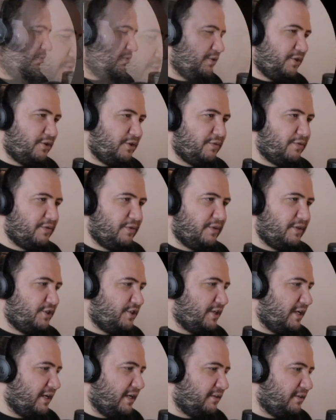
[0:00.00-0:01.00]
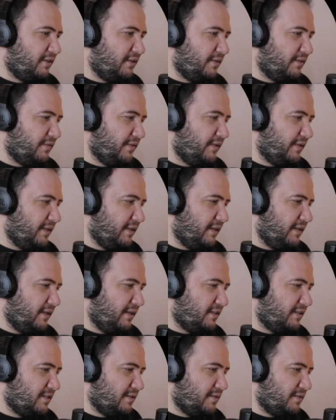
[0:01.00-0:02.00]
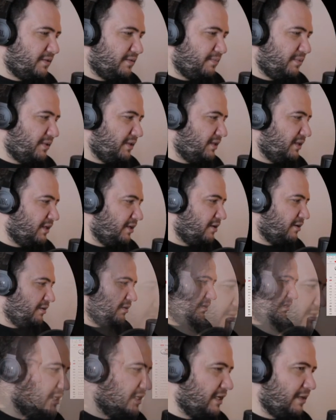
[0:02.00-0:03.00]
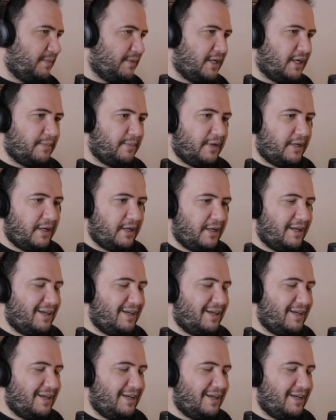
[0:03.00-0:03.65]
here for the channel. It's been a long time coming.